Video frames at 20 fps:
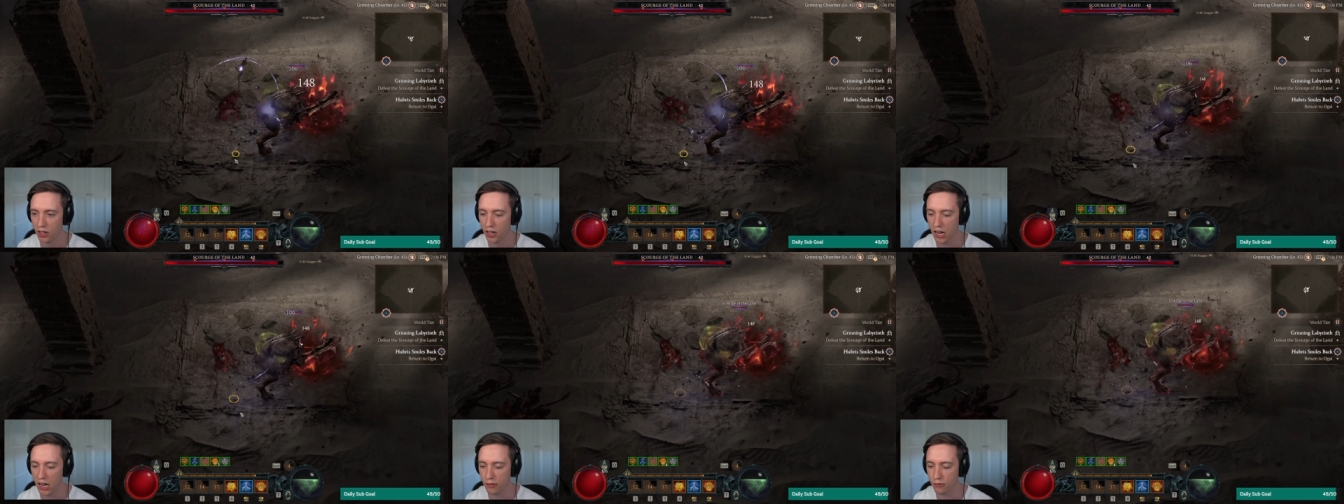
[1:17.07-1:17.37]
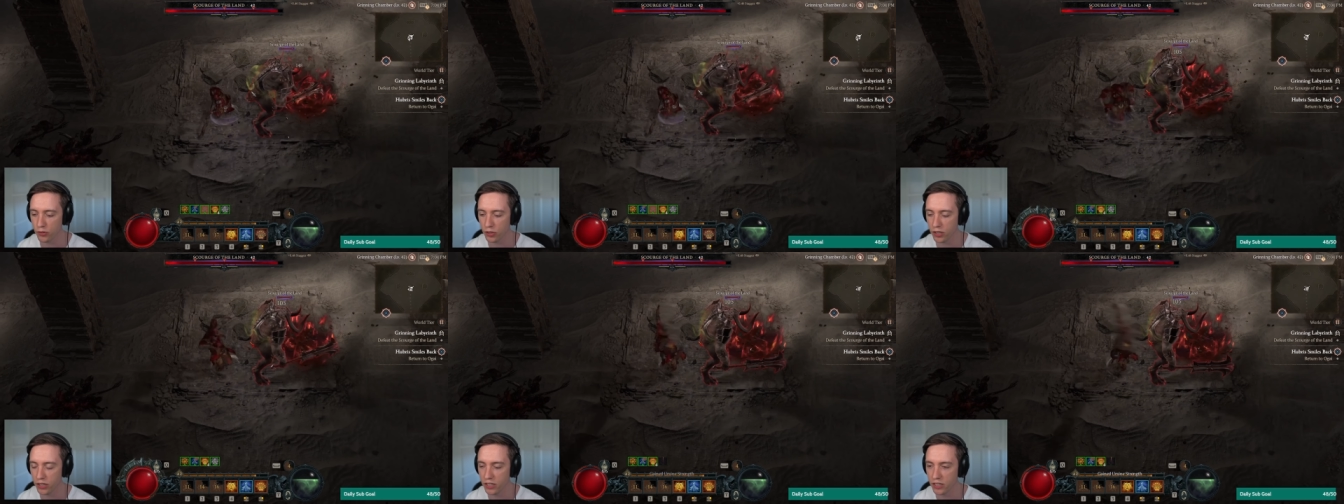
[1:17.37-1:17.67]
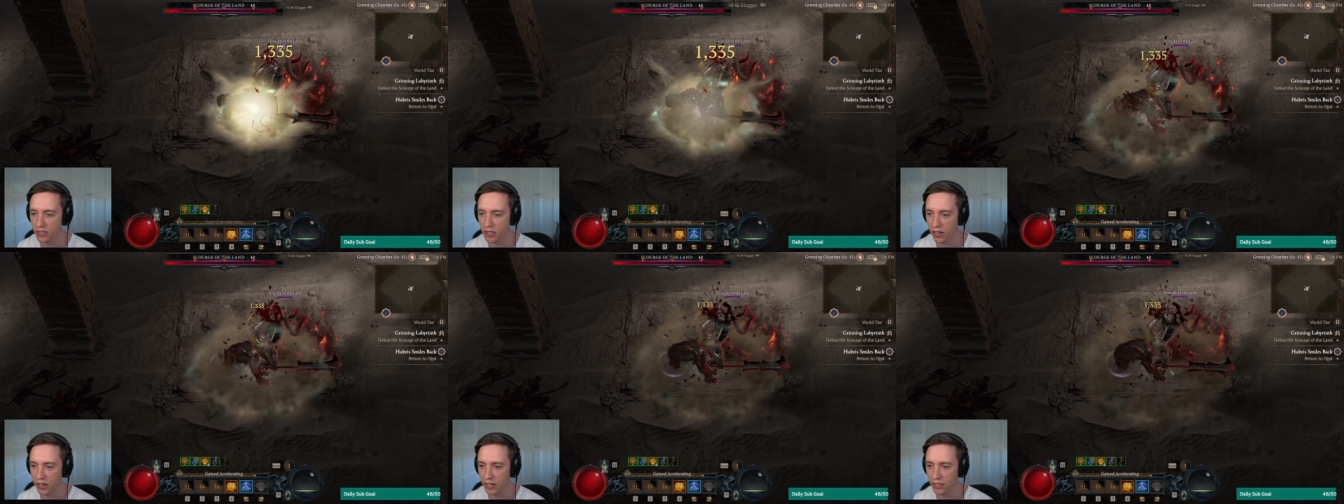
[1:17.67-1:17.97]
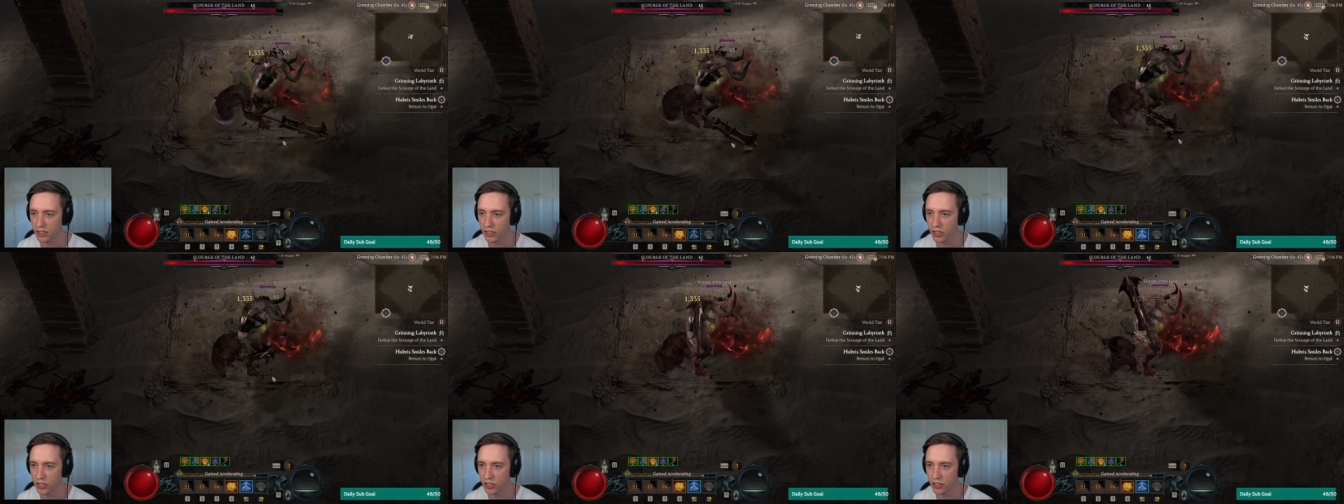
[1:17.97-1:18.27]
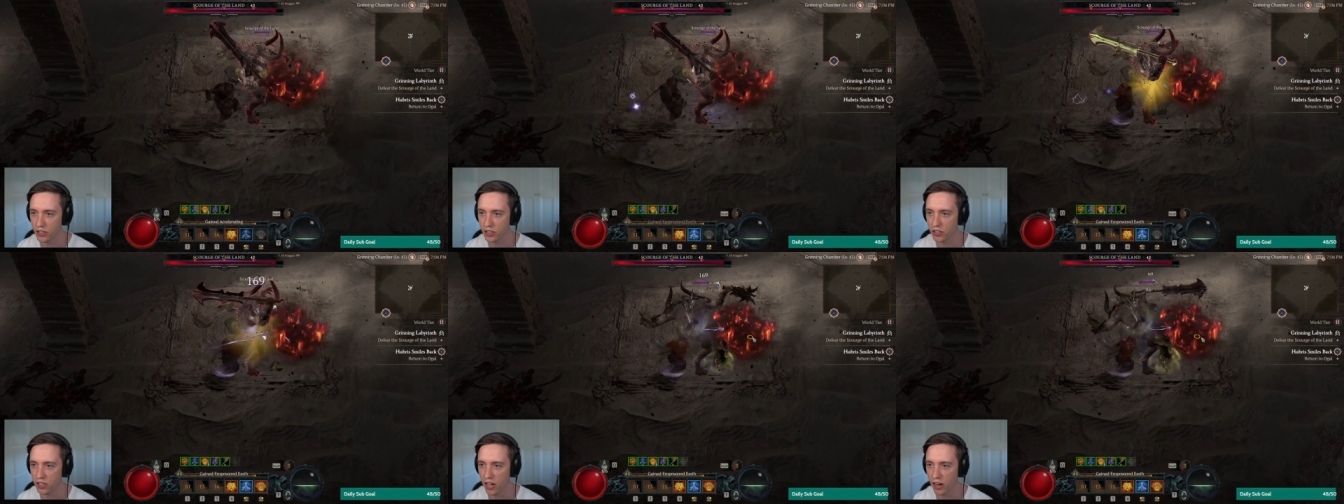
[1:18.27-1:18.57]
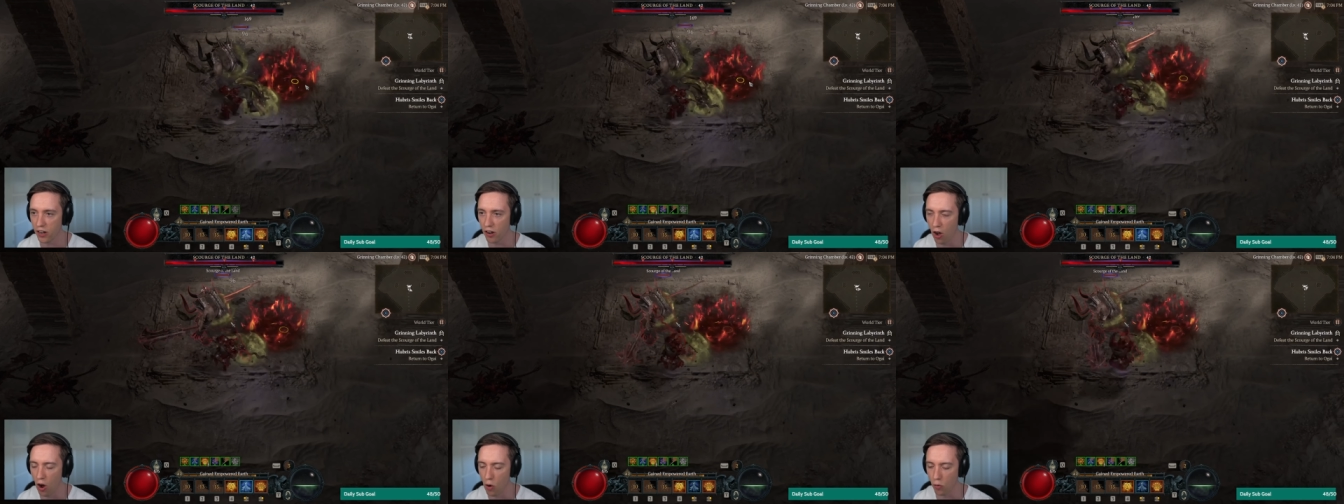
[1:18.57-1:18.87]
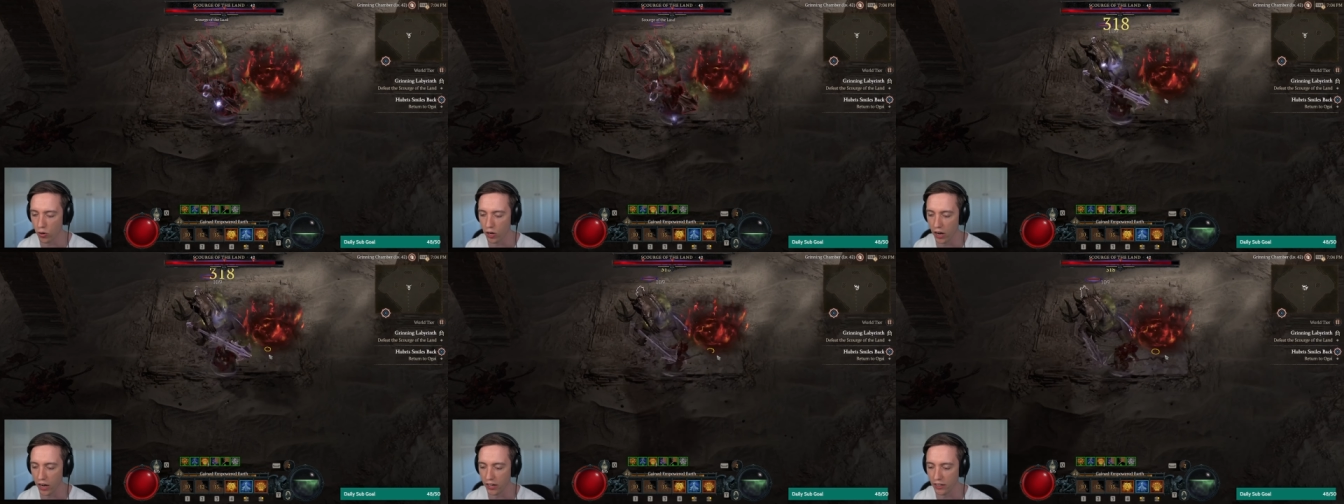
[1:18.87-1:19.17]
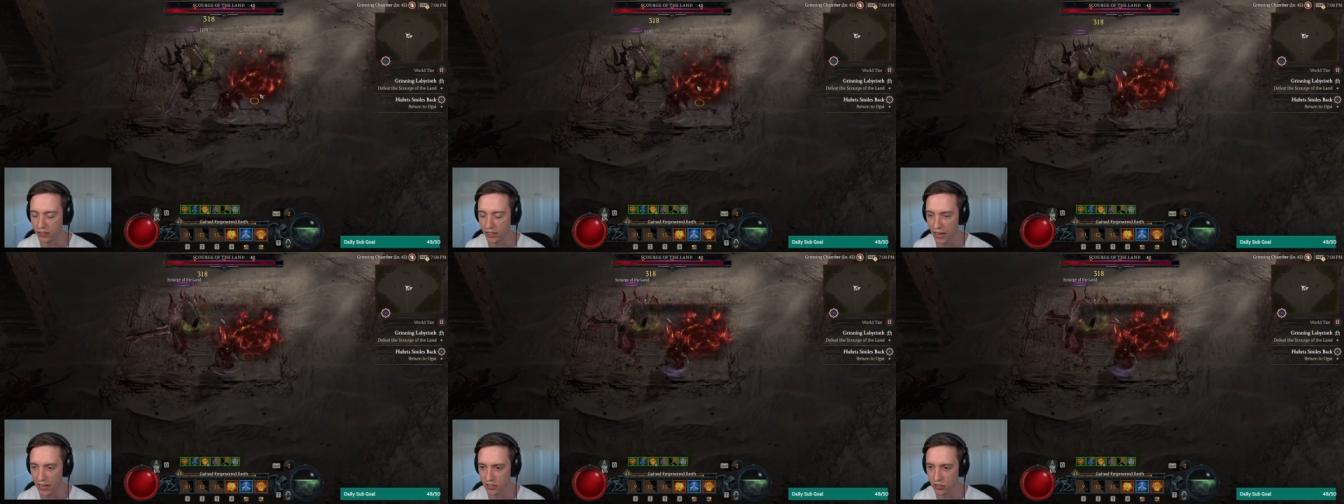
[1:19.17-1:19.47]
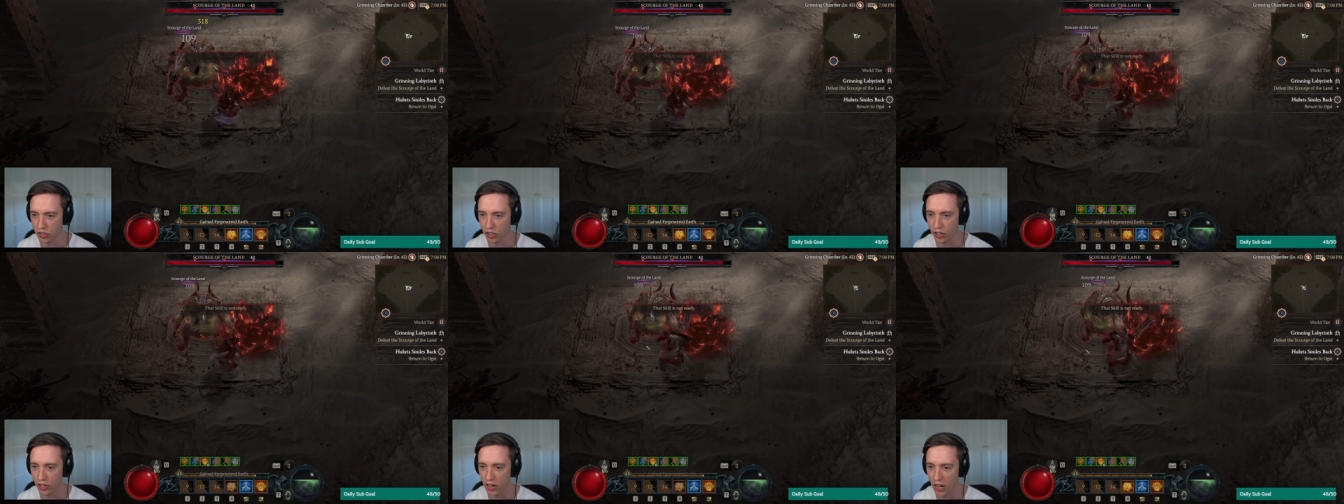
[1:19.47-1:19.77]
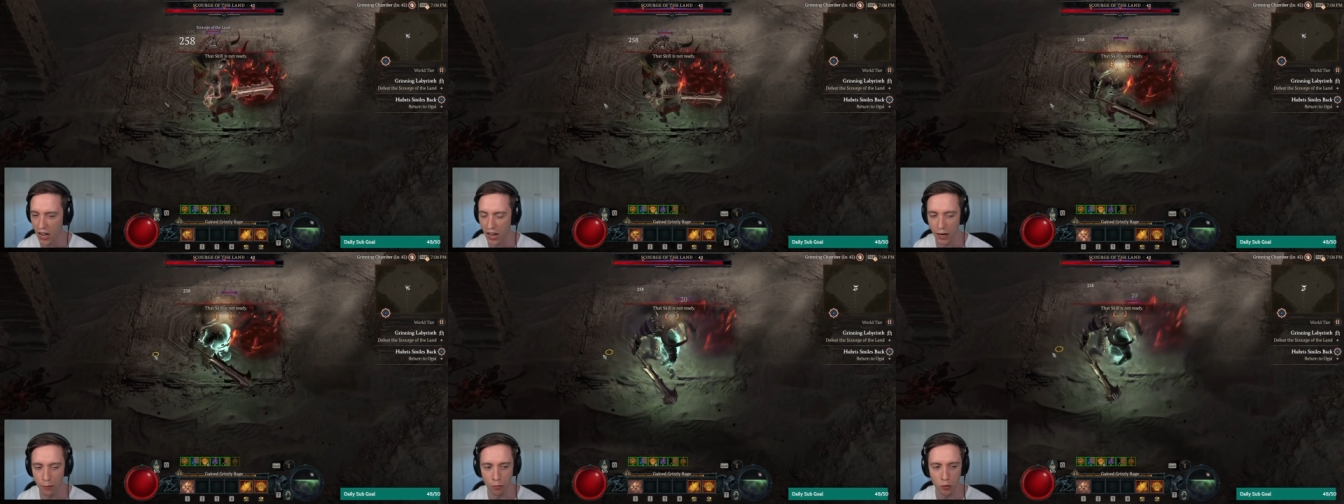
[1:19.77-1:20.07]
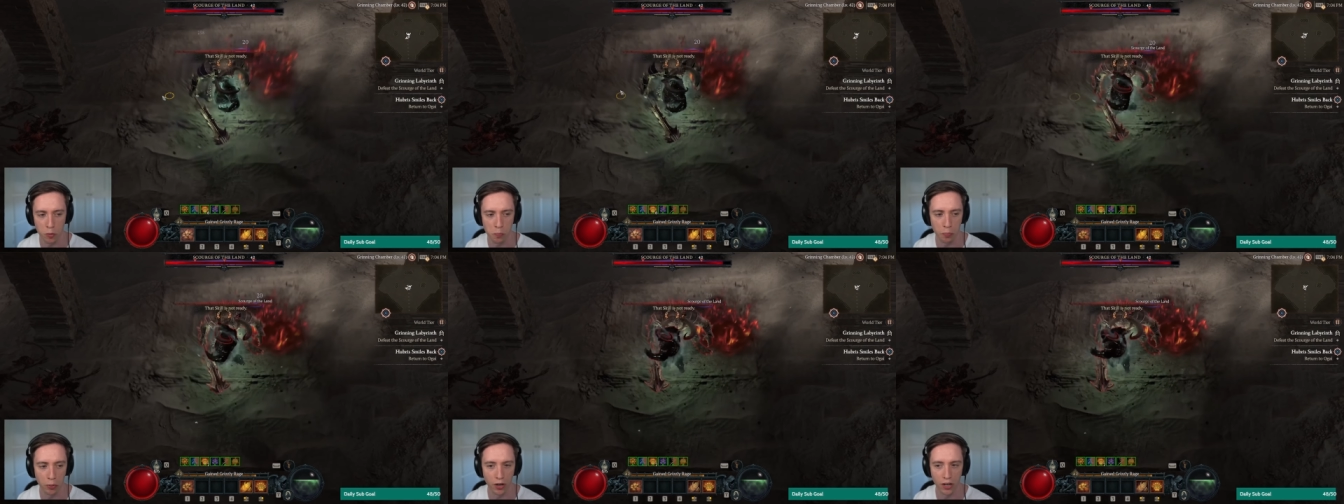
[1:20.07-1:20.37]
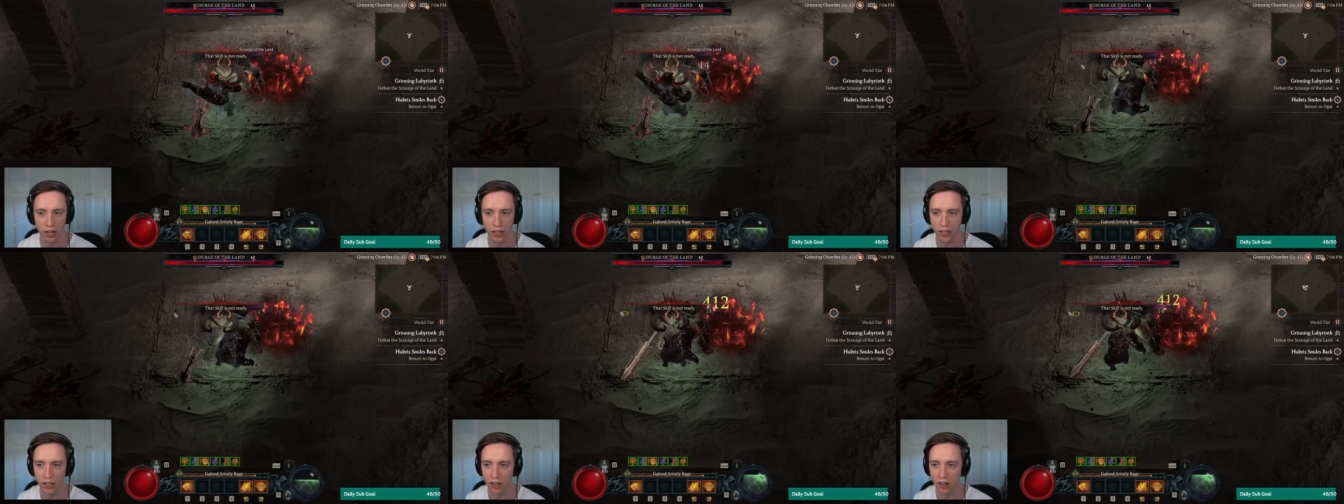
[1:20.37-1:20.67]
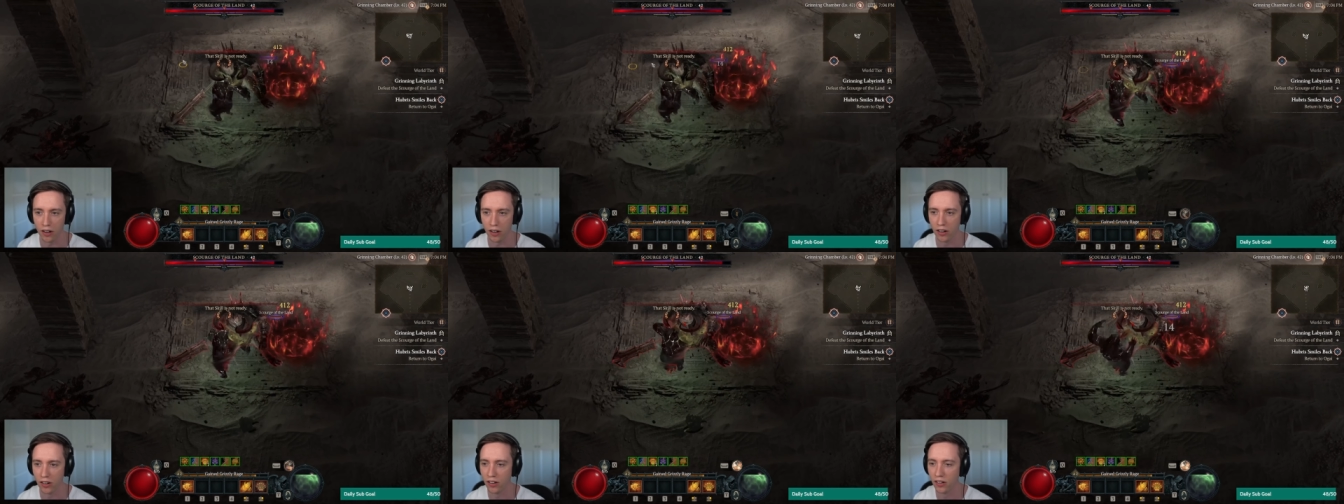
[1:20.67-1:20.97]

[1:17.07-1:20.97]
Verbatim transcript: after he's late and she's decided, okay, that's it. I am completely done.